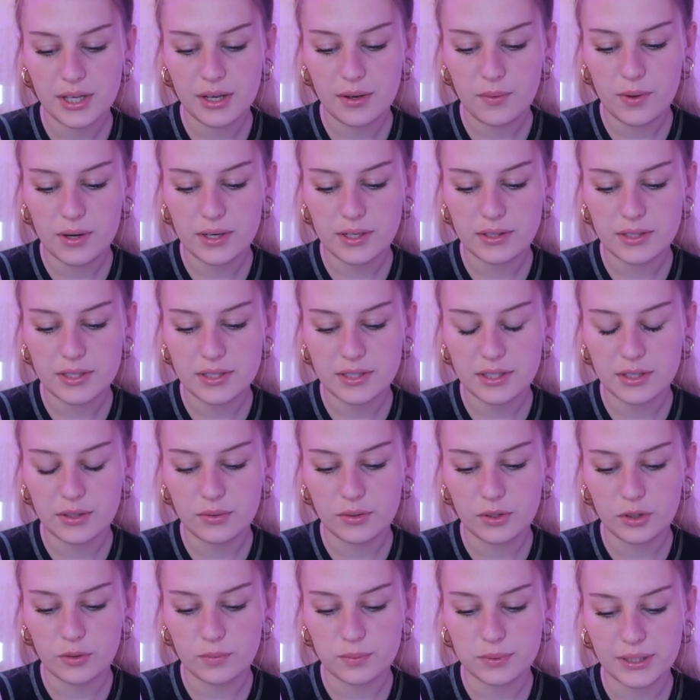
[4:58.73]
say I wanted this
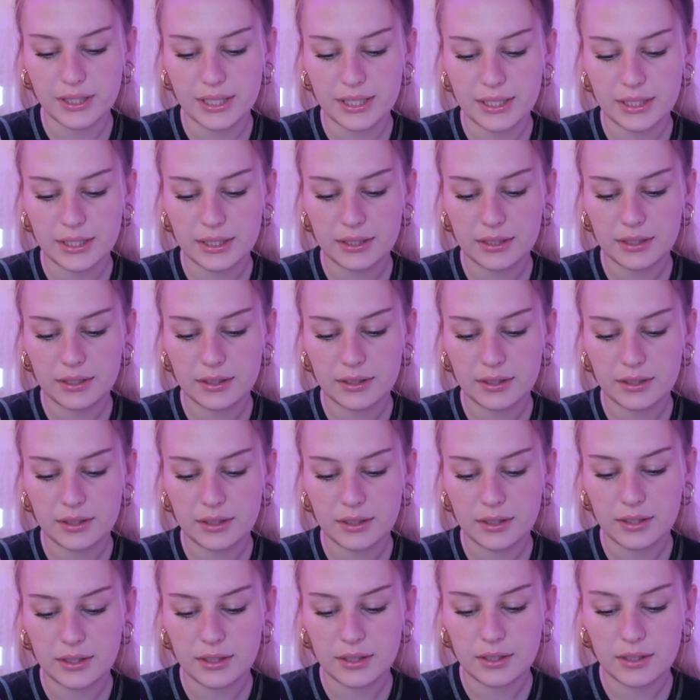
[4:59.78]
cute little planet,
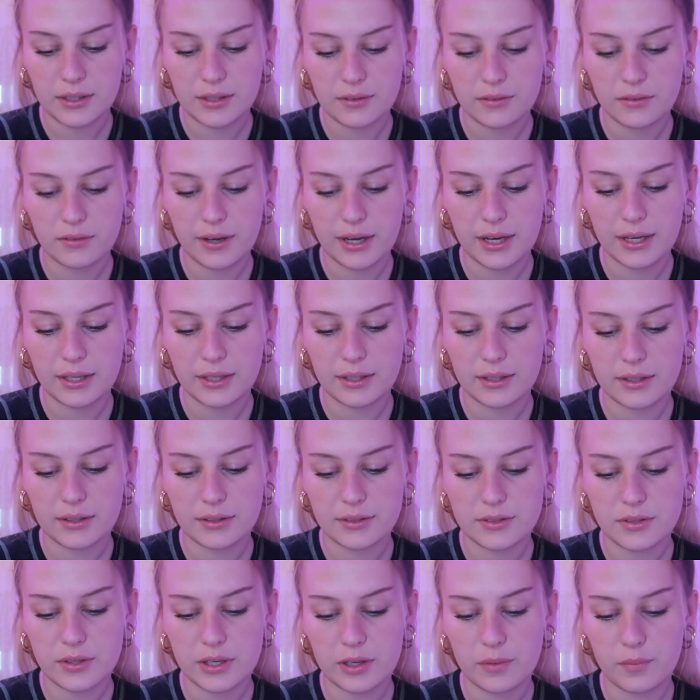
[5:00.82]
right?
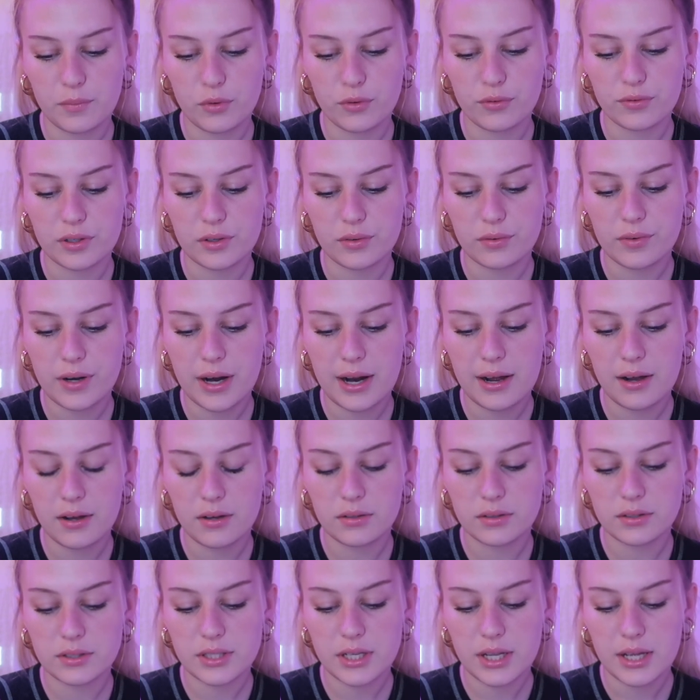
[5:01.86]
So I can move it
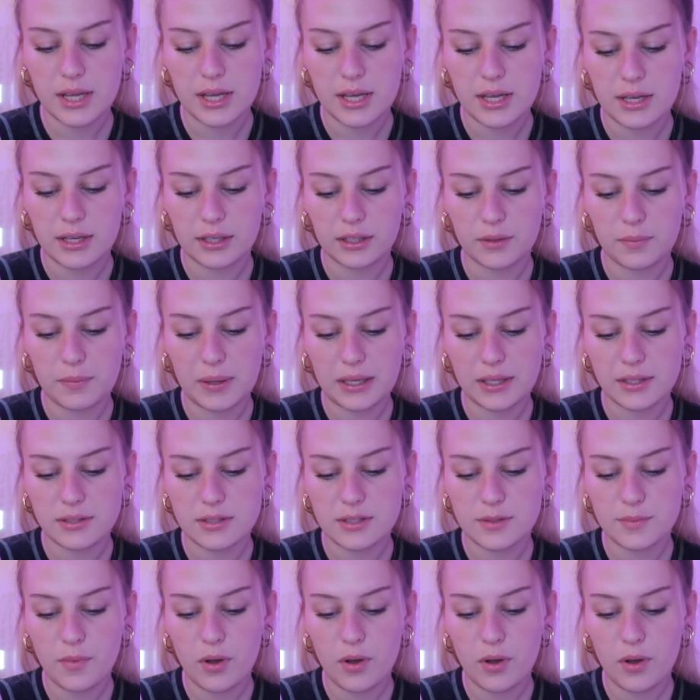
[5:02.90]
around, I can make it